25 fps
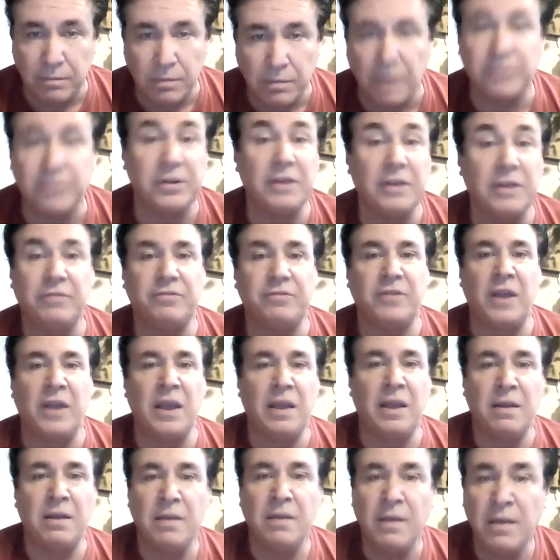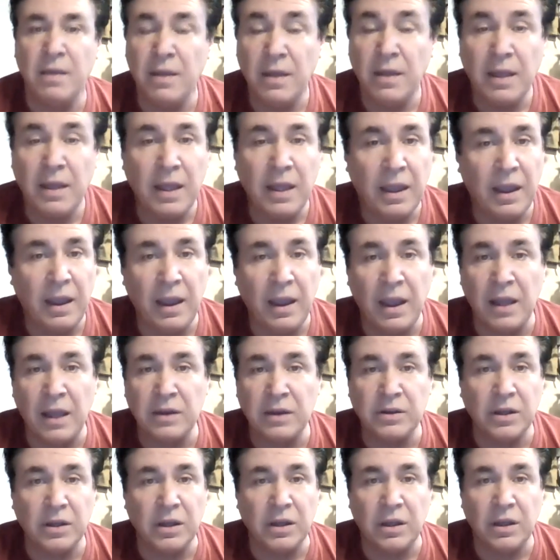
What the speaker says: monthly fee. And,